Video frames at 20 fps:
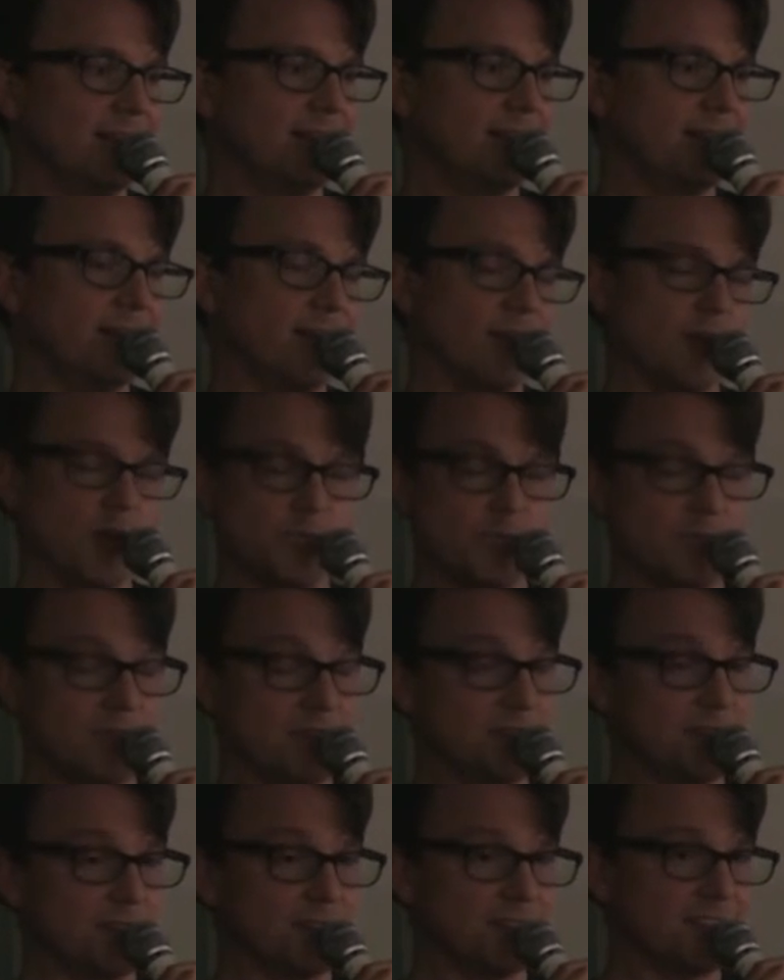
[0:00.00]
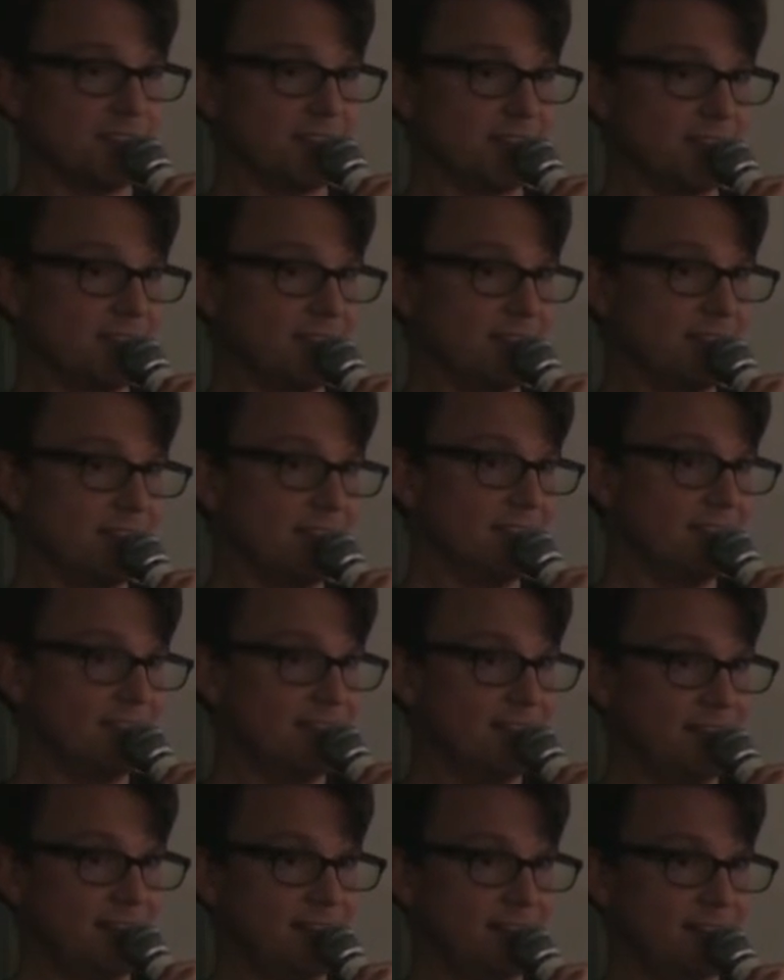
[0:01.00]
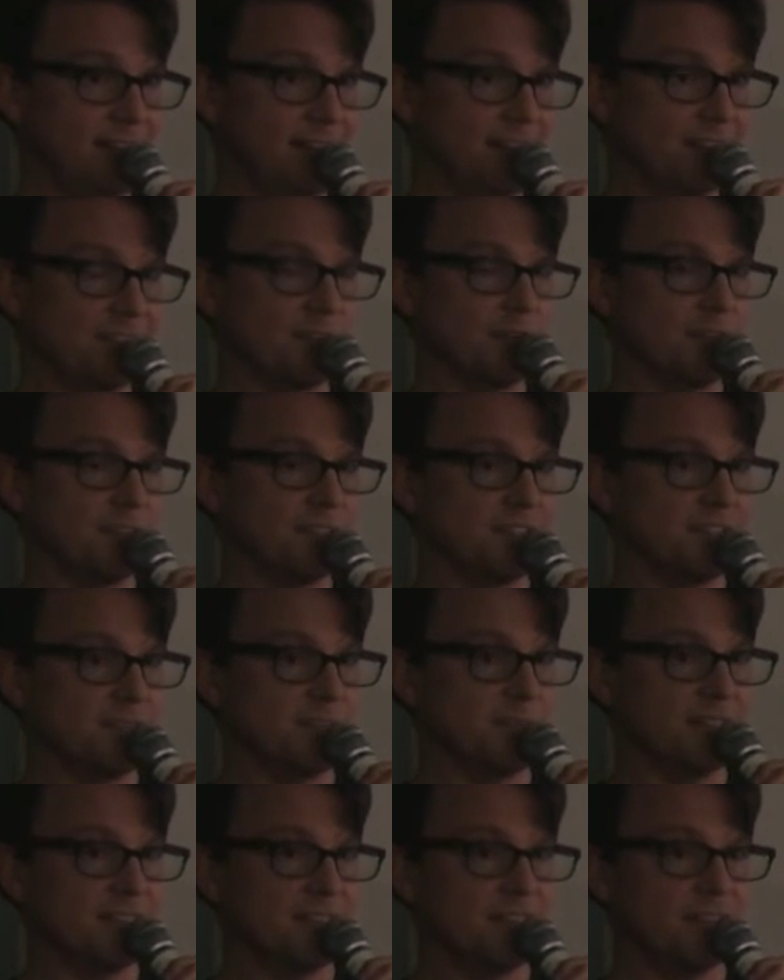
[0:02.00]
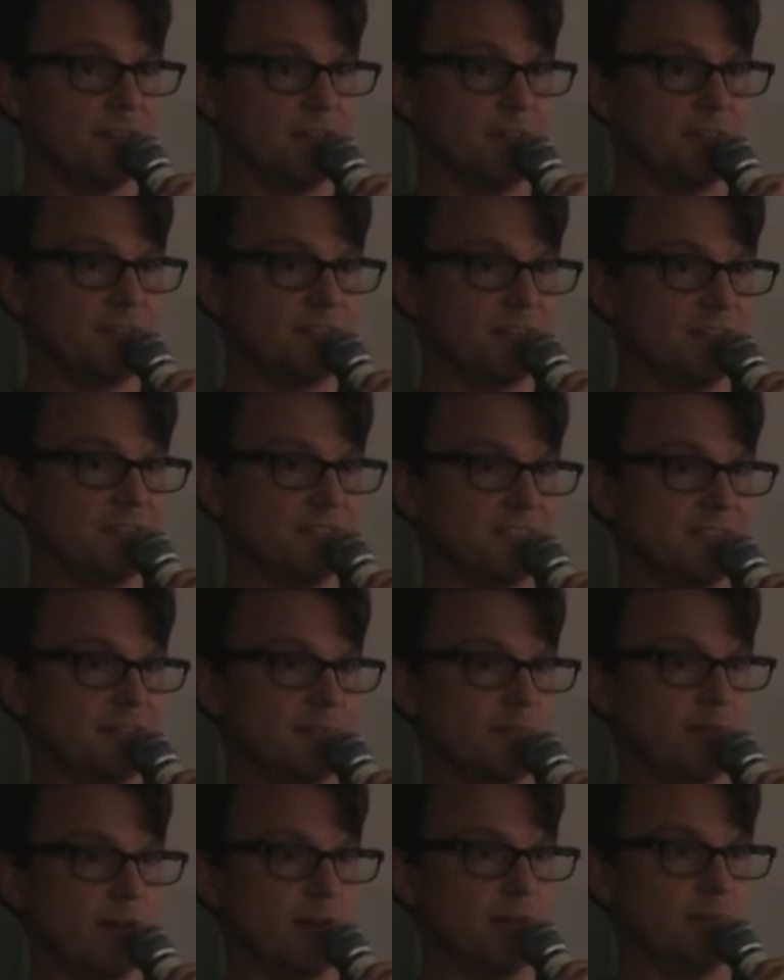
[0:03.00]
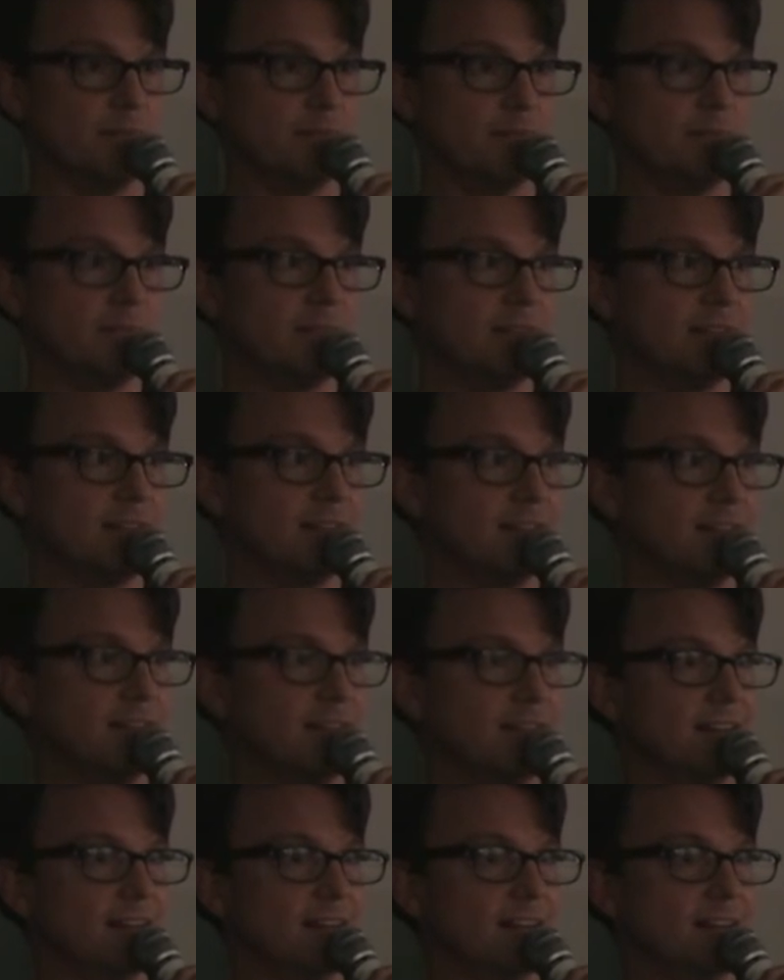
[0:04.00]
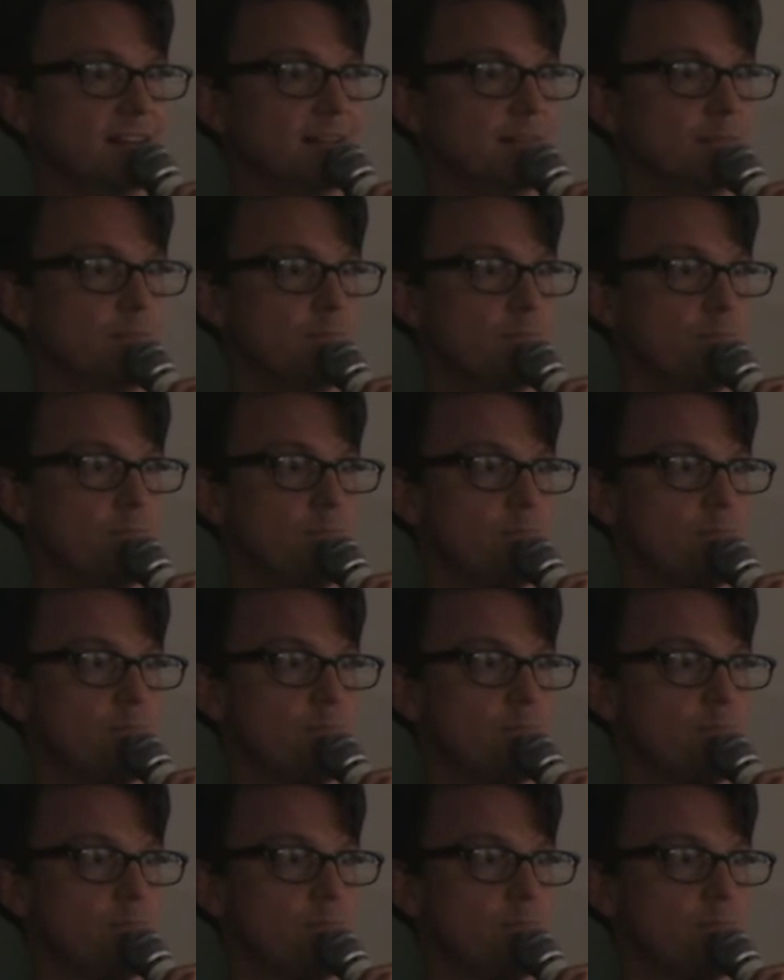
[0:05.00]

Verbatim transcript: yeah, our hope is just that the escrow system itself solves that problem. Um,